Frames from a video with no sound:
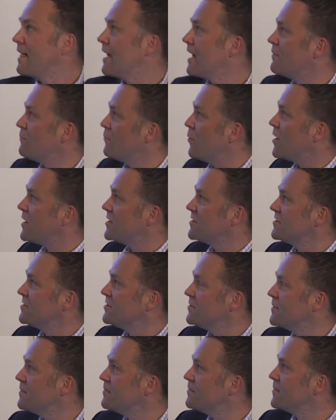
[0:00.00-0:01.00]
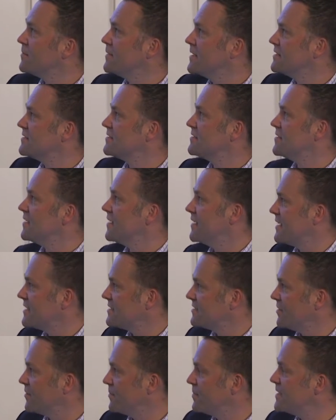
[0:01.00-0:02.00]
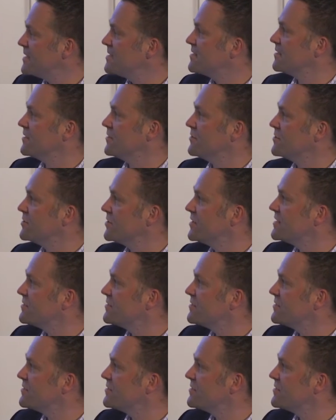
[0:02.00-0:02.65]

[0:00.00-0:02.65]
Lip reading: And why do you implement an SNOP solution?